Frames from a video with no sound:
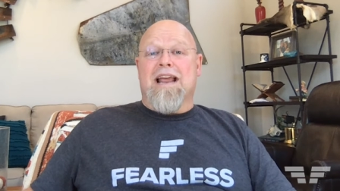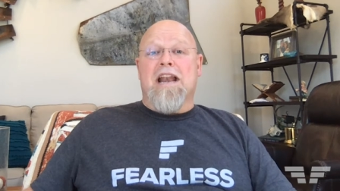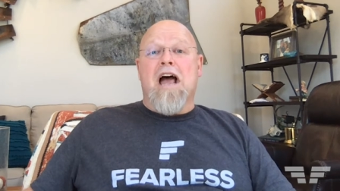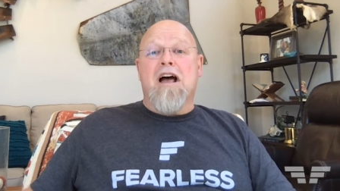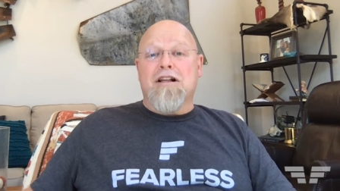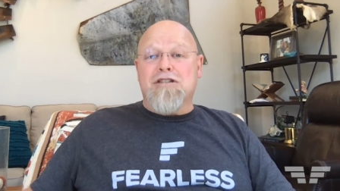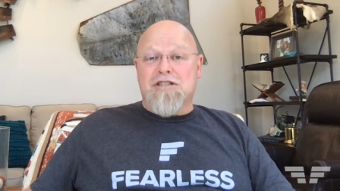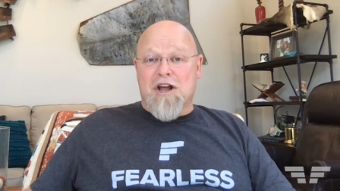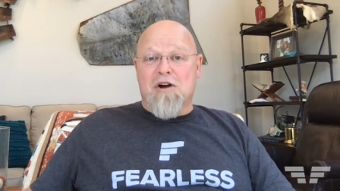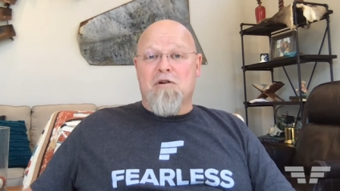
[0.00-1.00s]
hunched
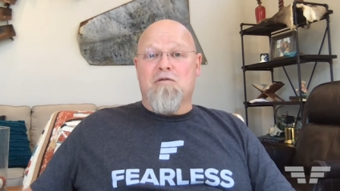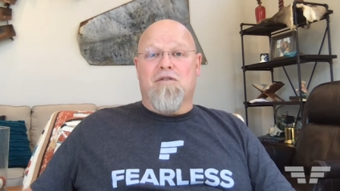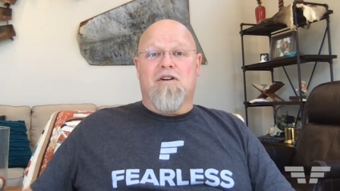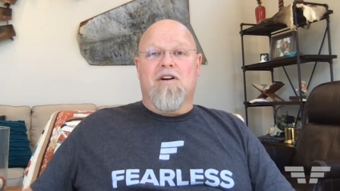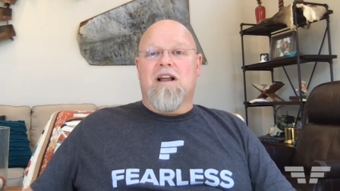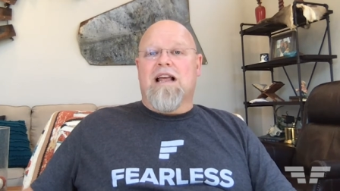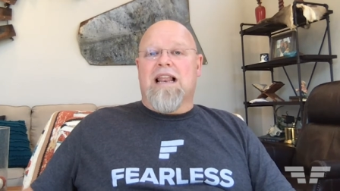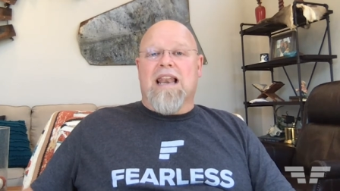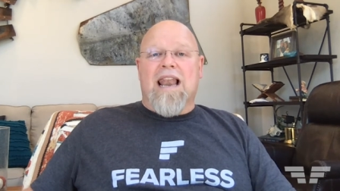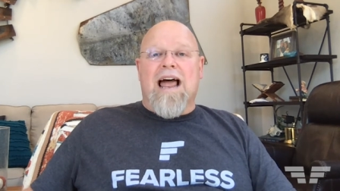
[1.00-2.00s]
over,
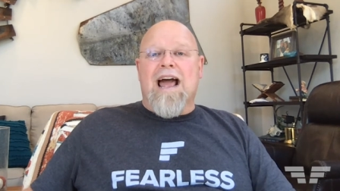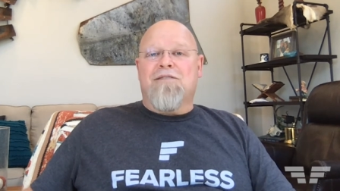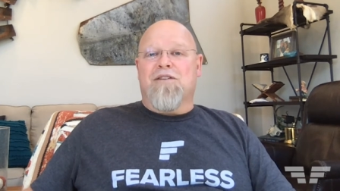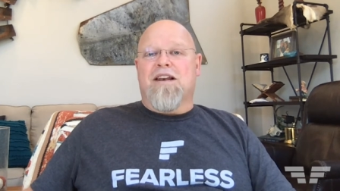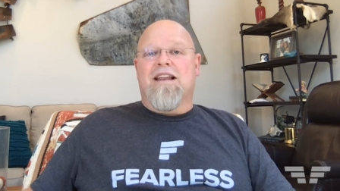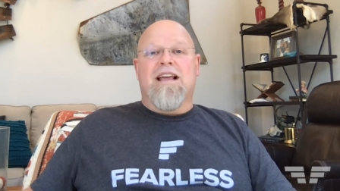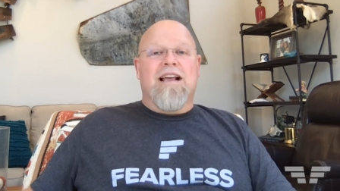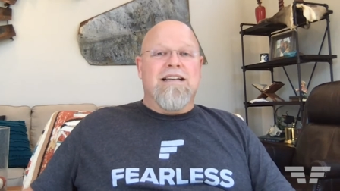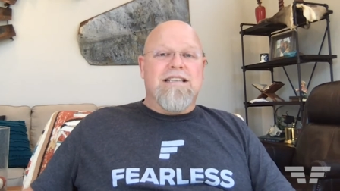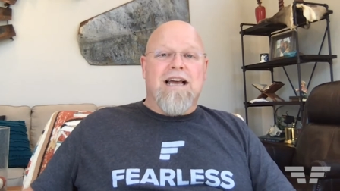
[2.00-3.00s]
laughing,
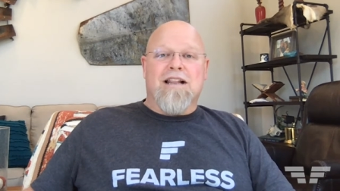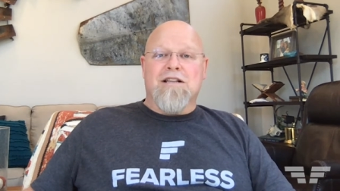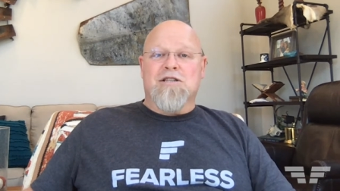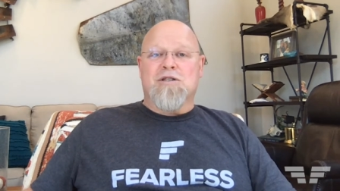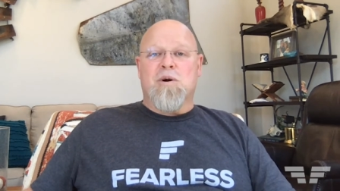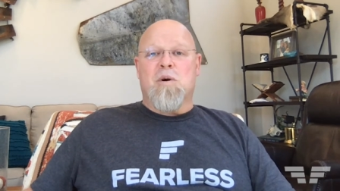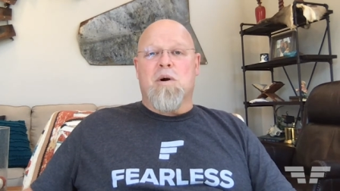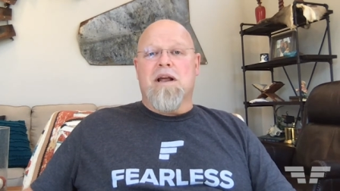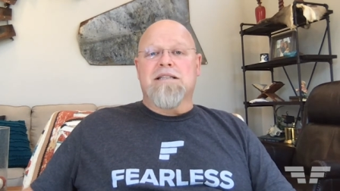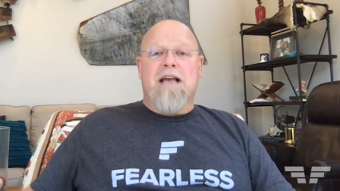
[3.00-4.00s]
telling
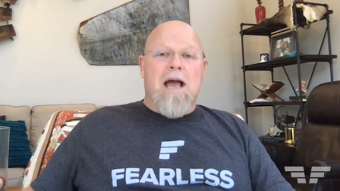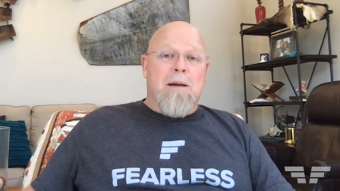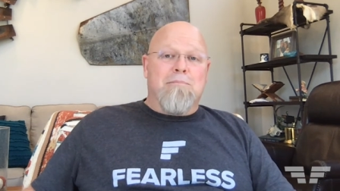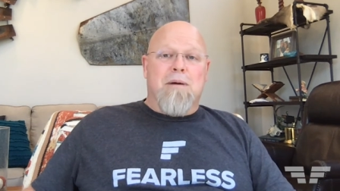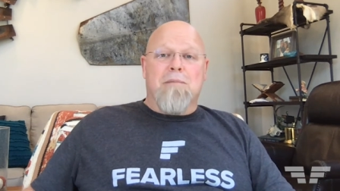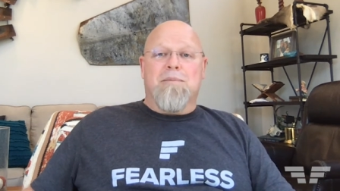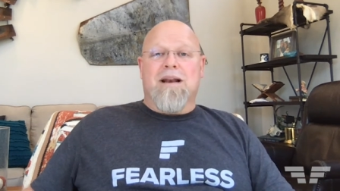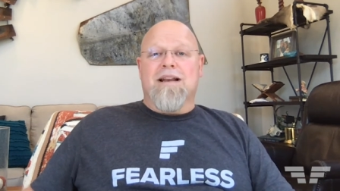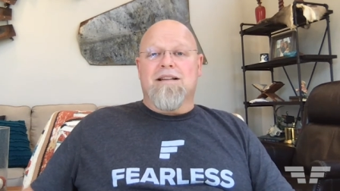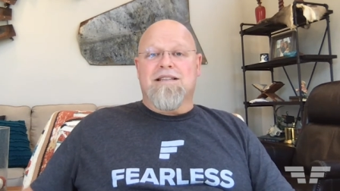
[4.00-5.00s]
stories, bumping
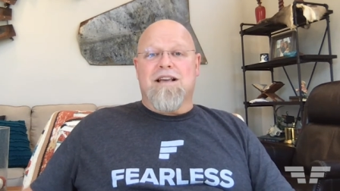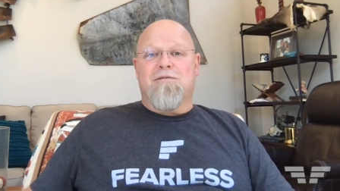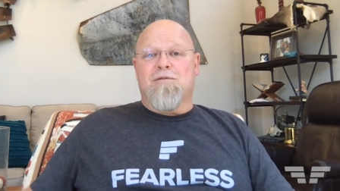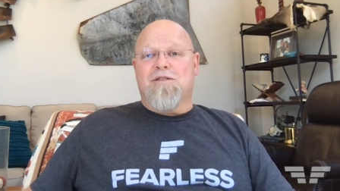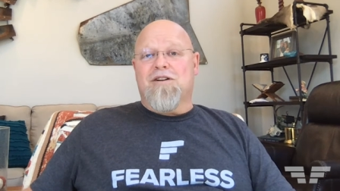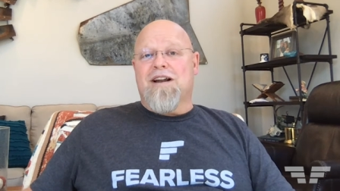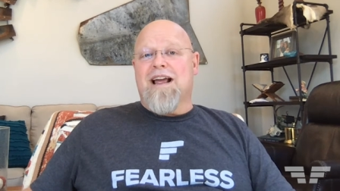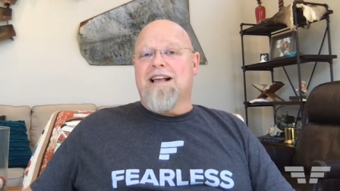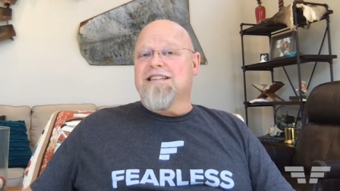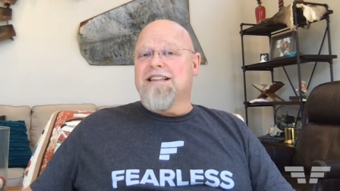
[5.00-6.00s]
into stuff with their
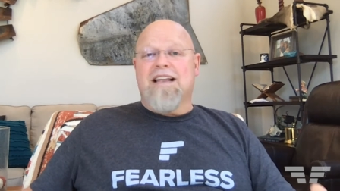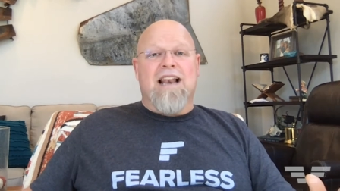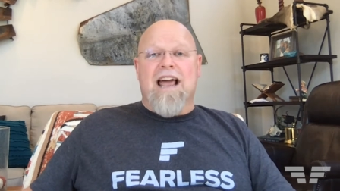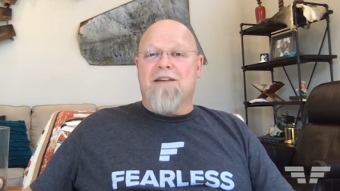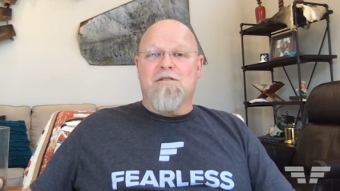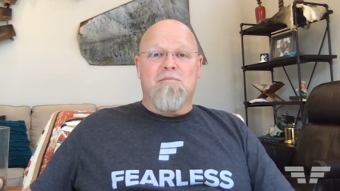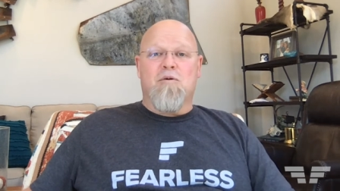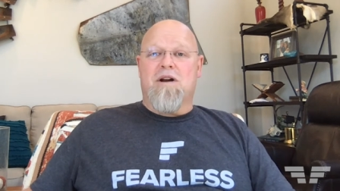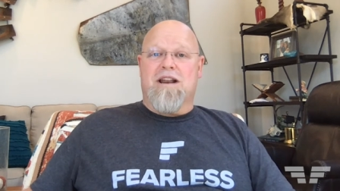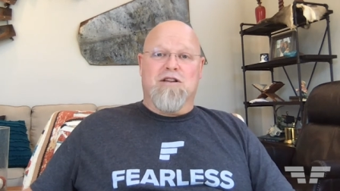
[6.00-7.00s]
heads, and then laughing
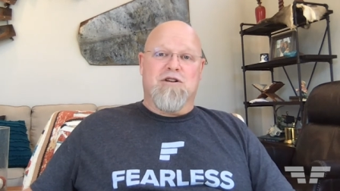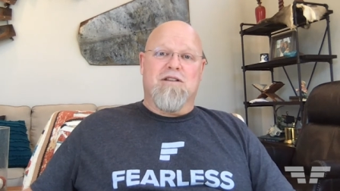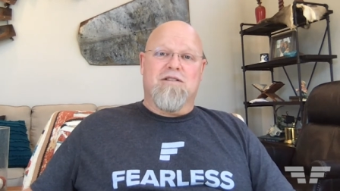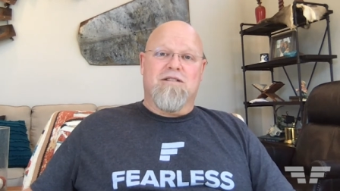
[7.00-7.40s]
more at each other.